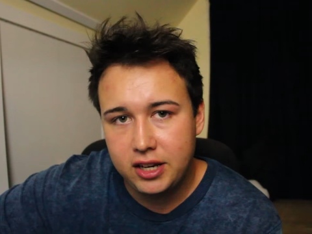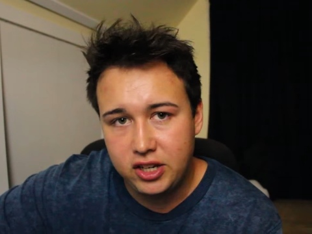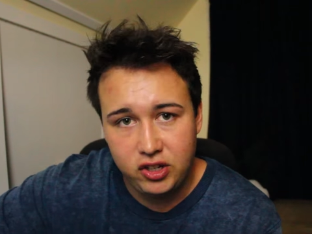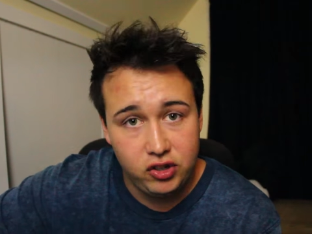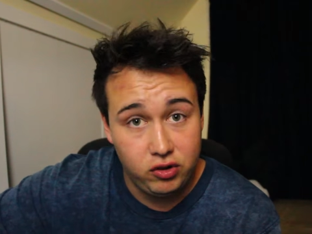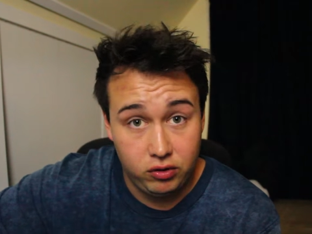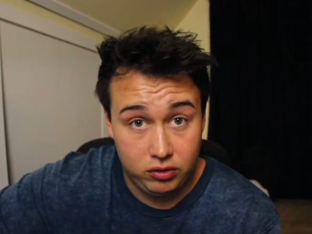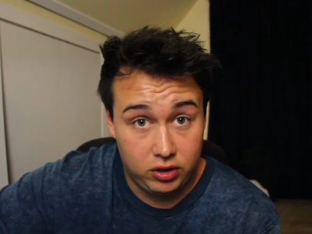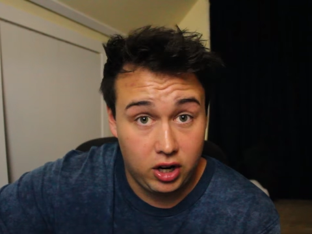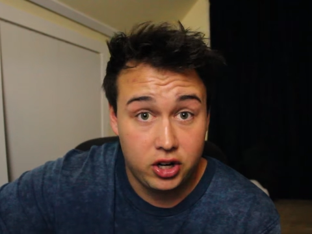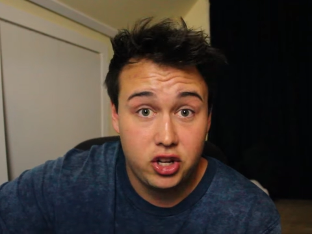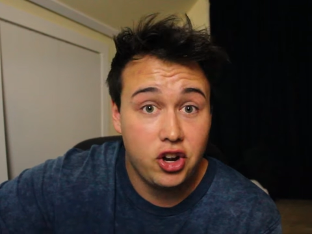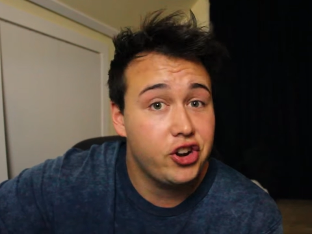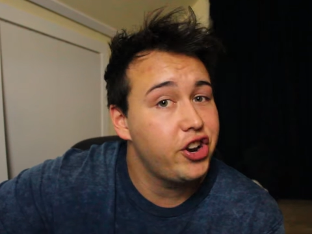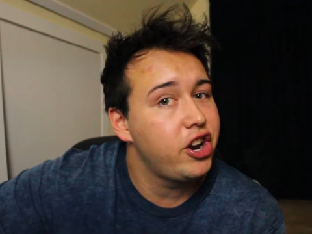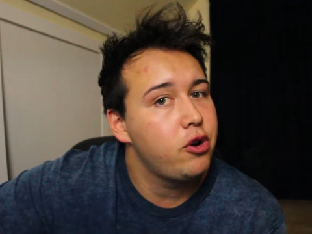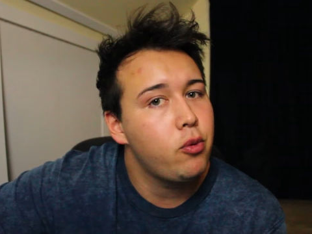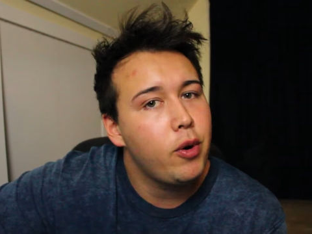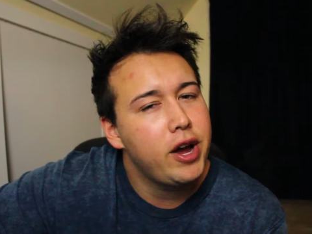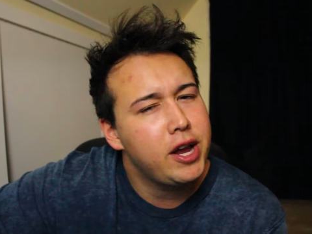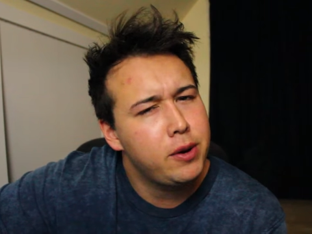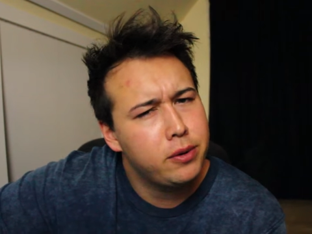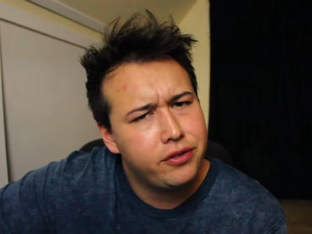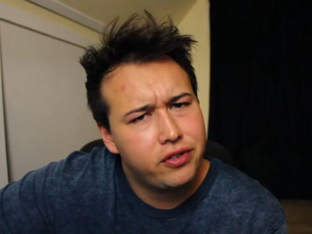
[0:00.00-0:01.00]
Uh, you, I don't
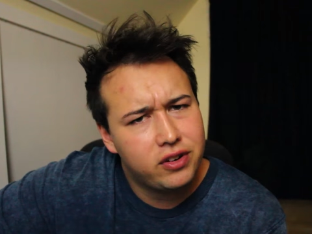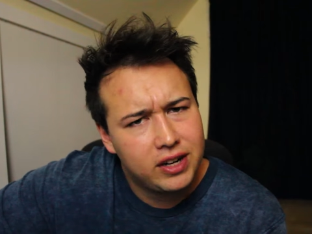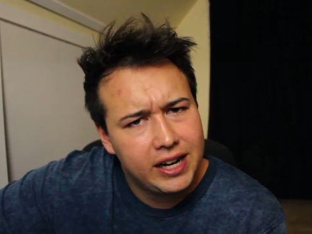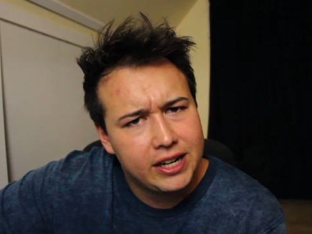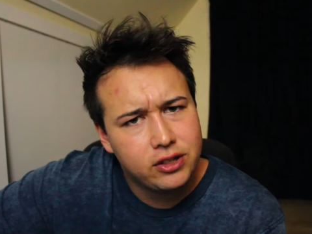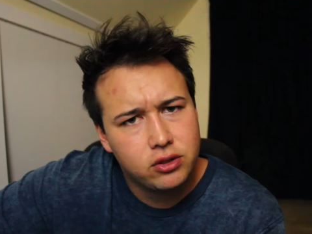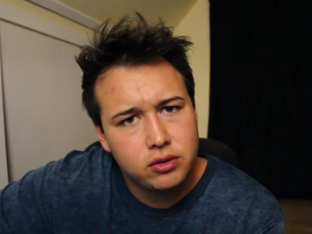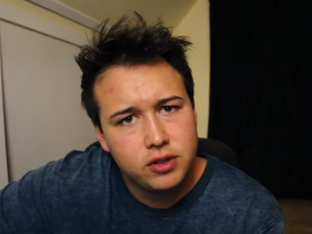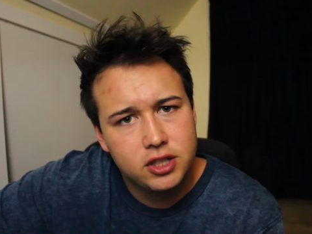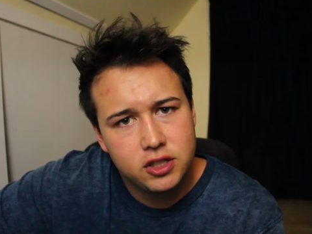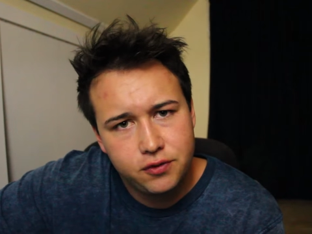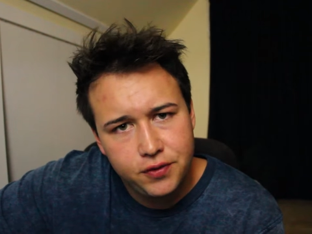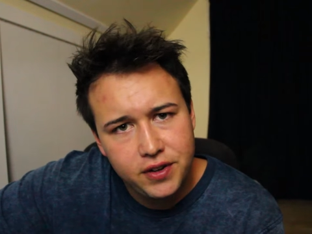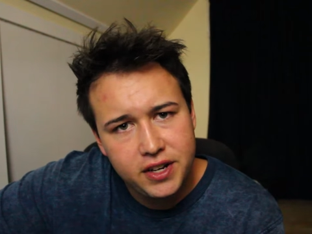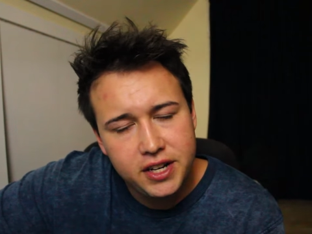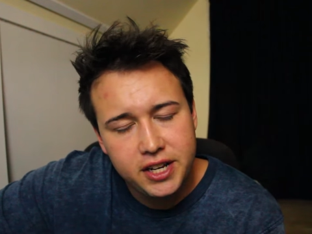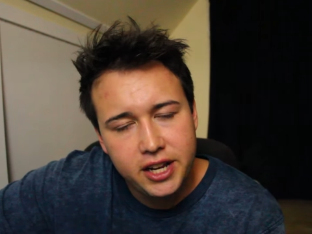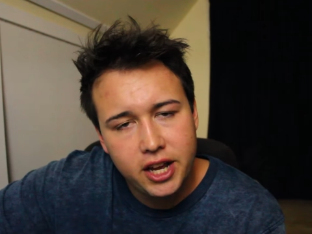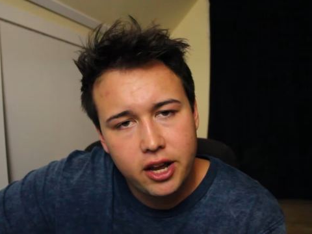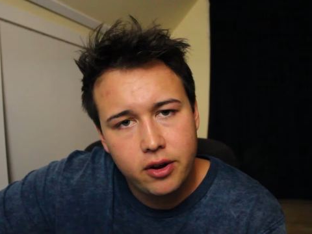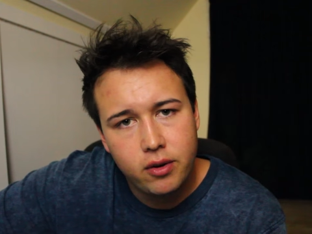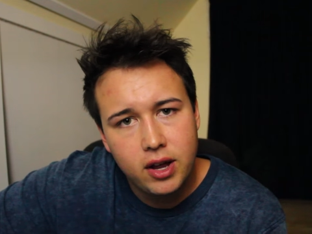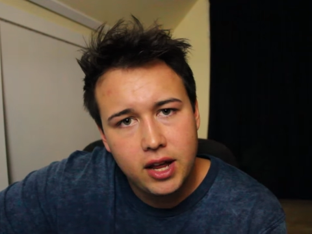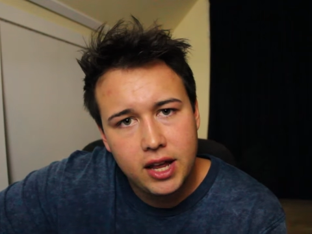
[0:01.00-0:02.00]
know why you would have clicked on this
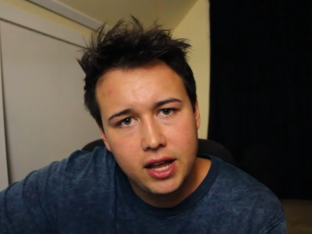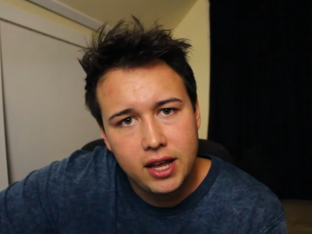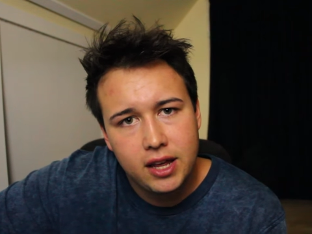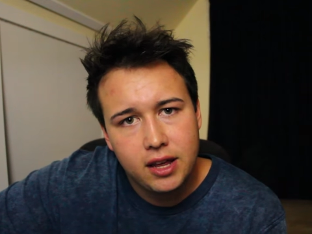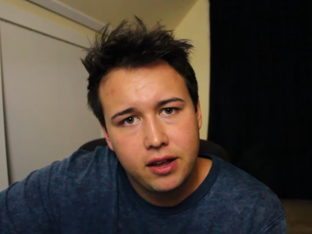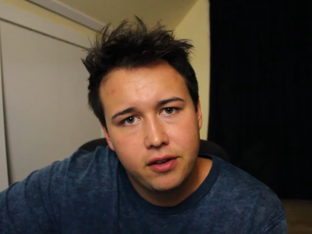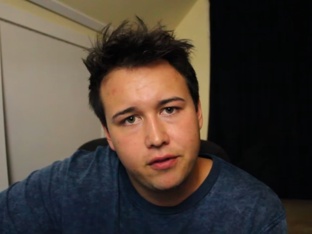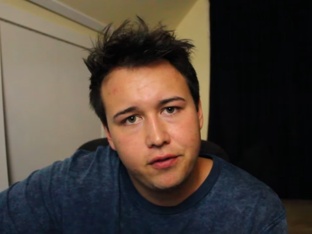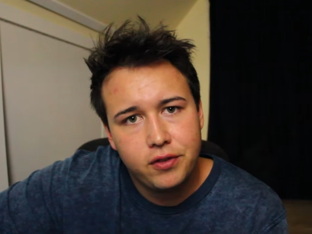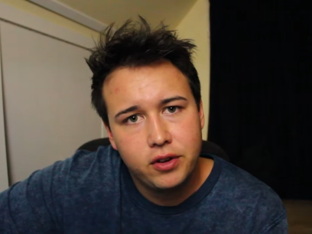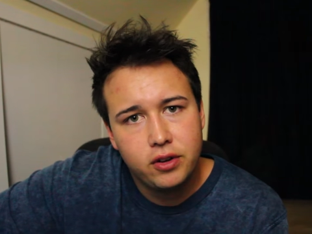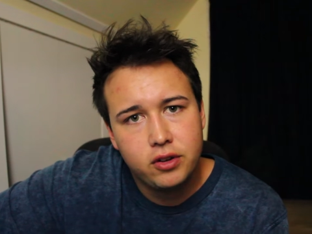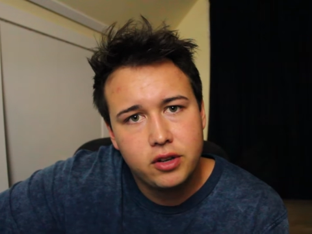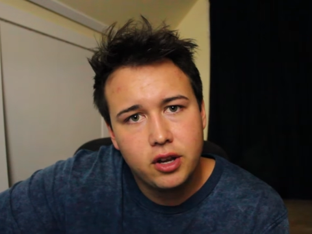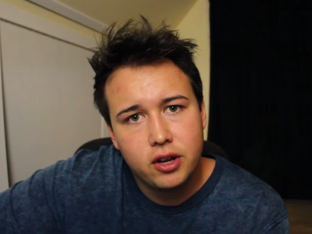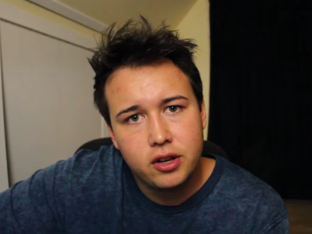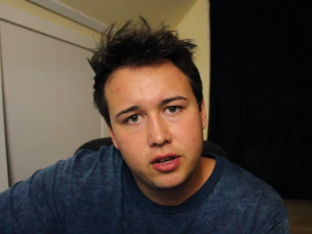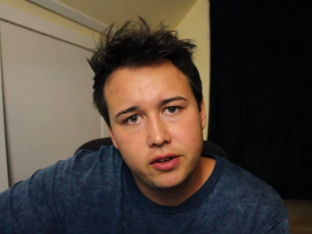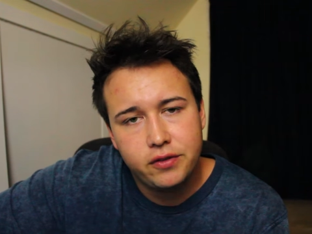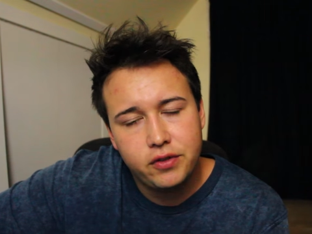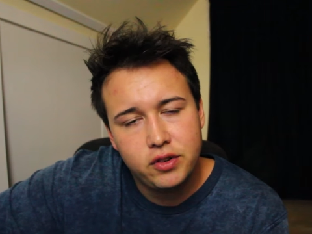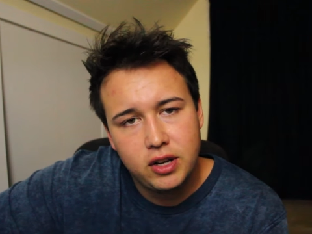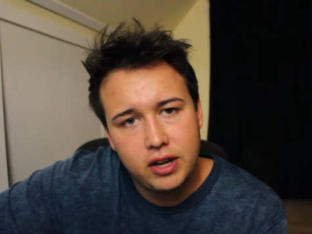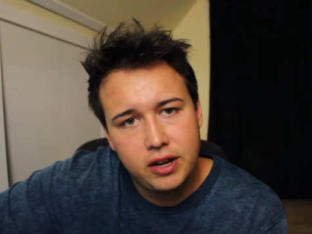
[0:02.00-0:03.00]
video if you
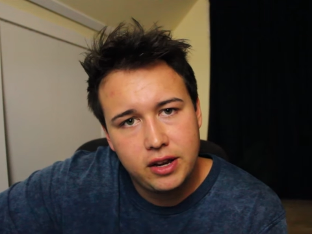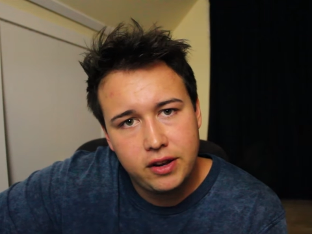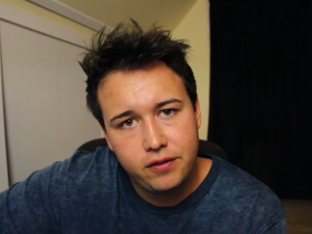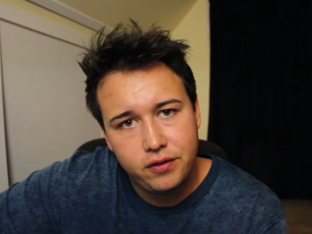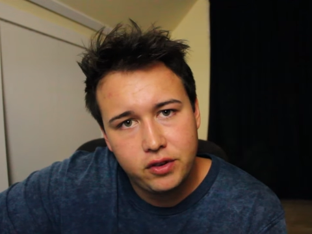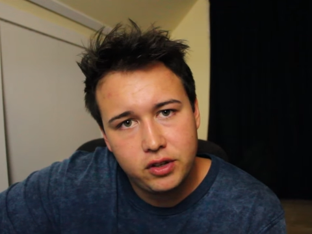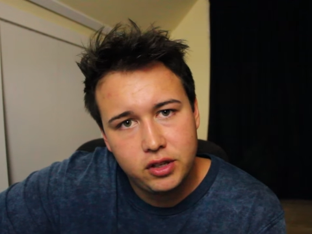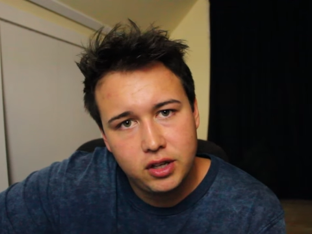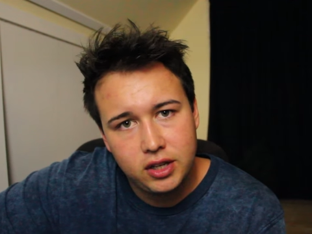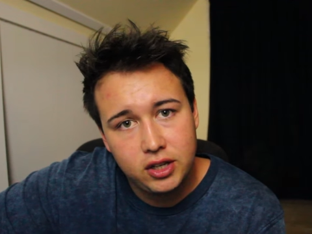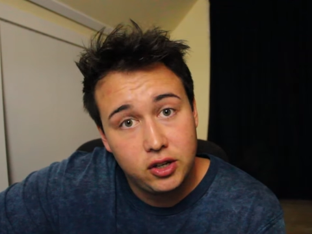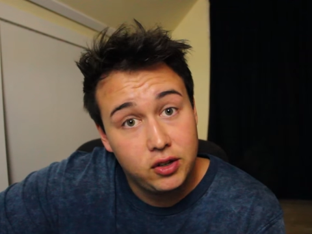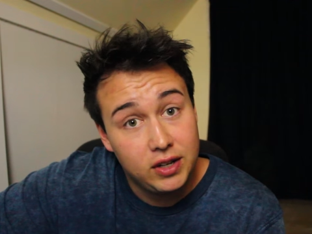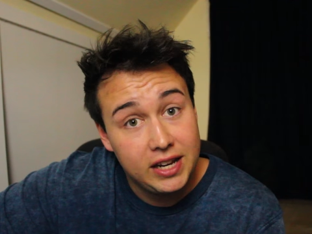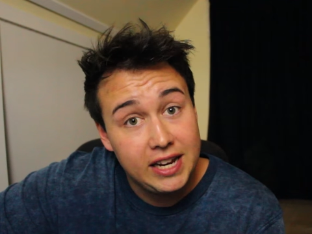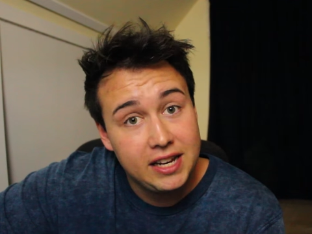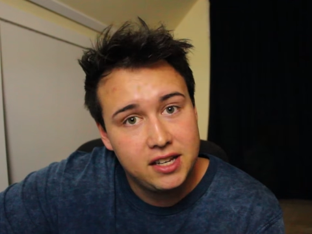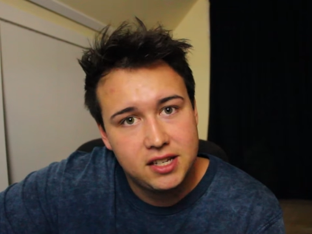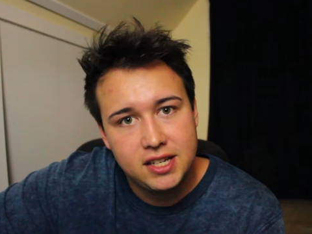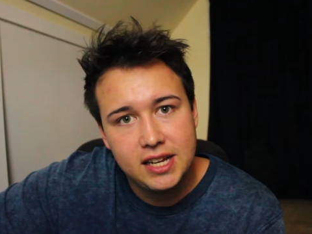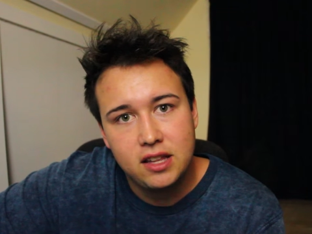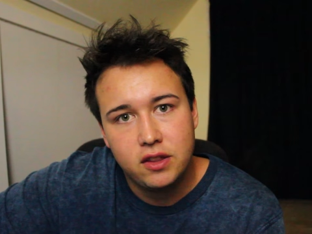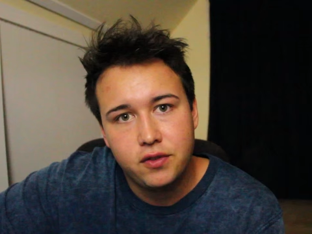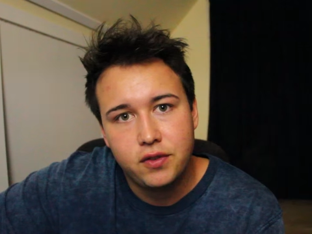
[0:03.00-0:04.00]
if you if you, you
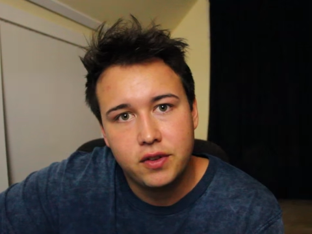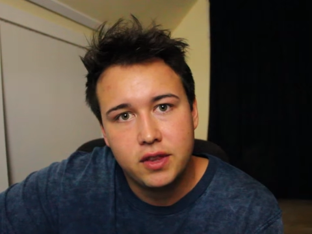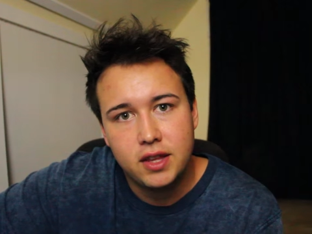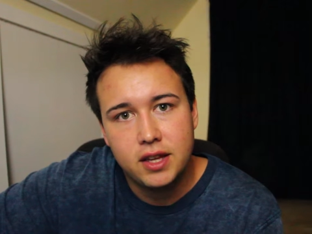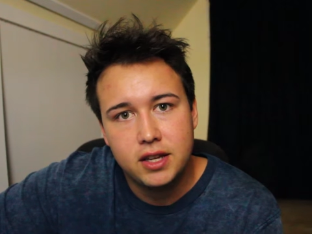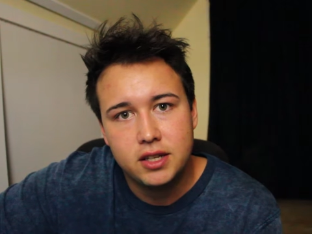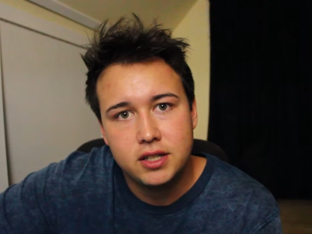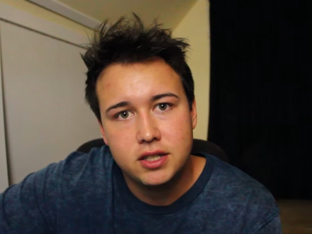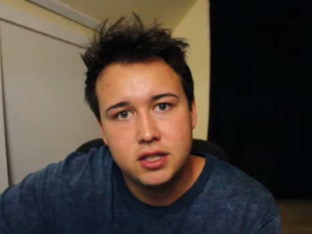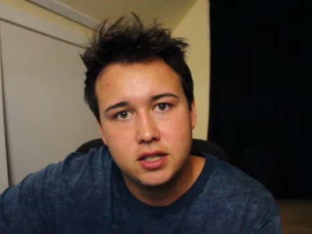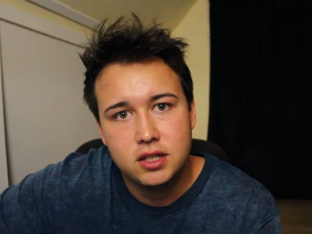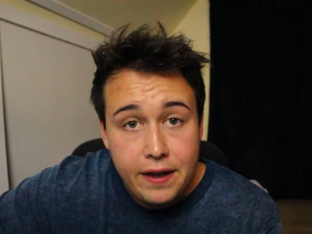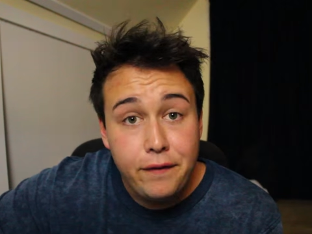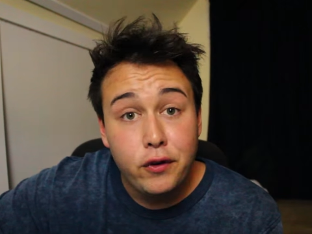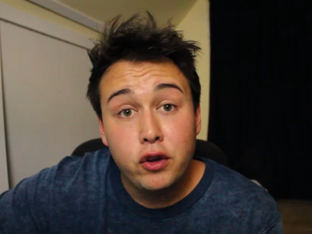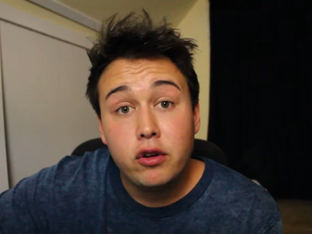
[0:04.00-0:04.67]
need teeth for this.